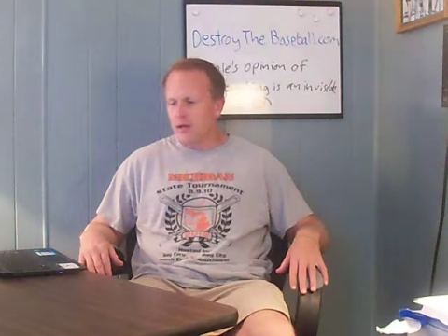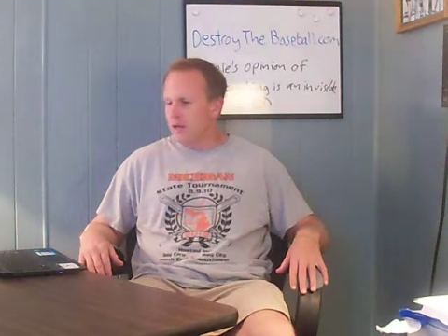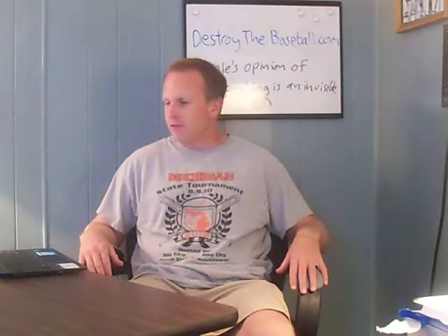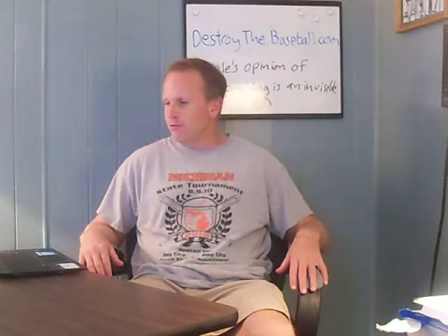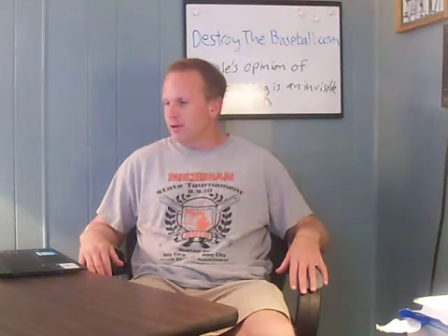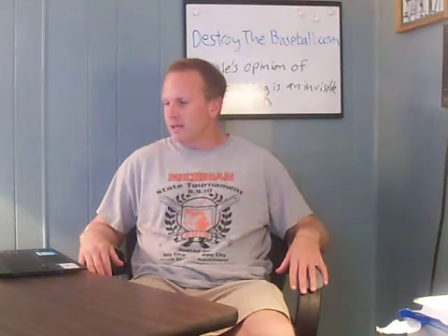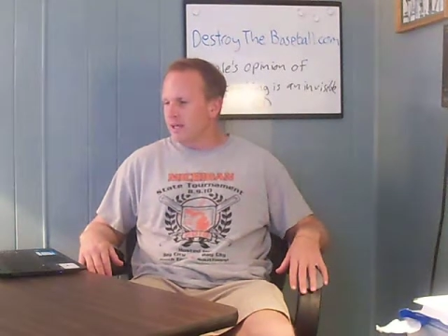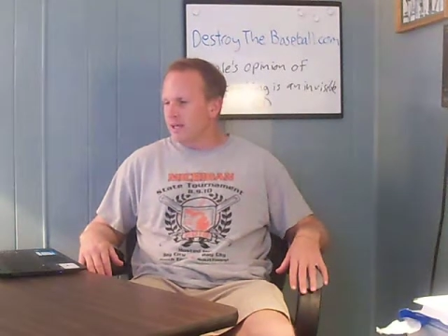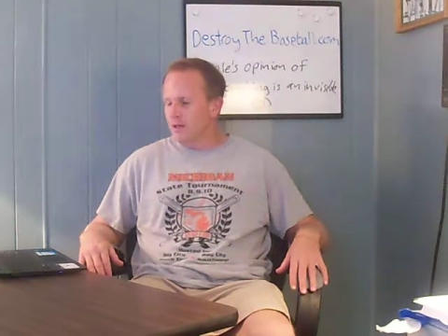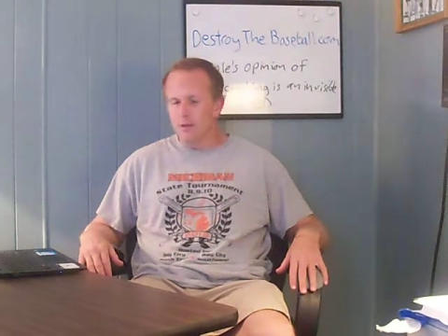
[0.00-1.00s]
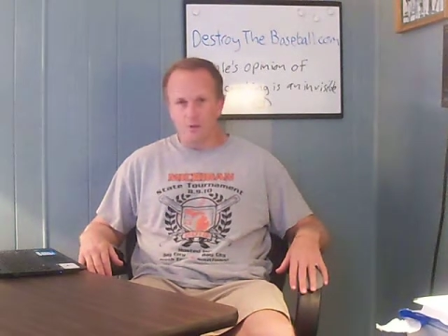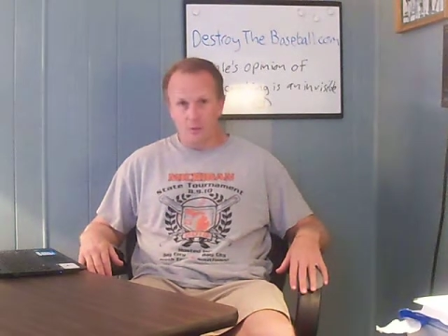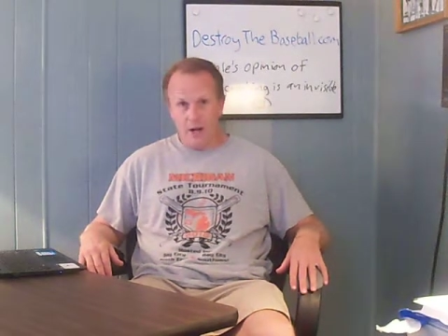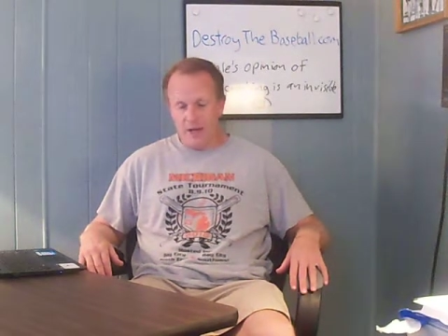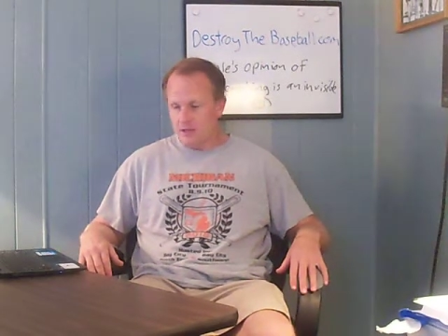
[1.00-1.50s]
and forgetting the
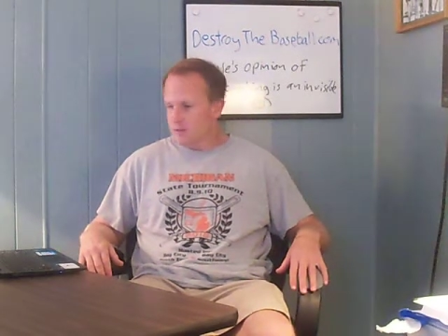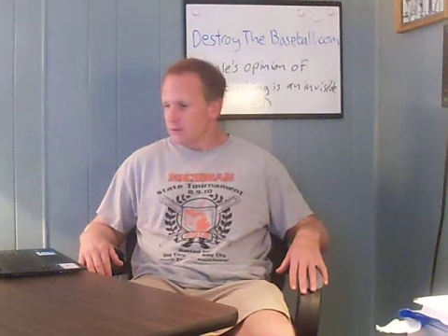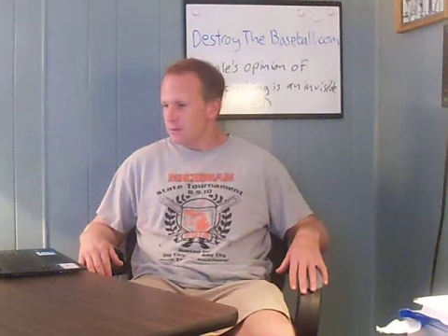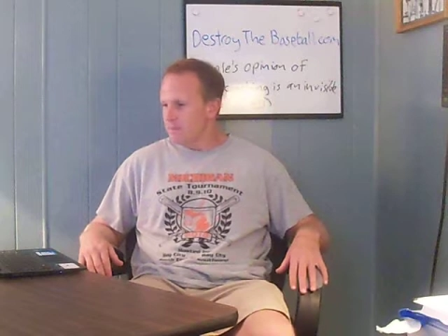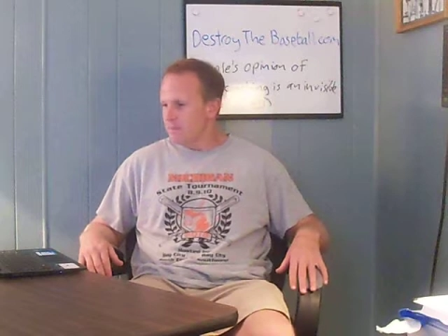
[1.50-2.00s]
rest.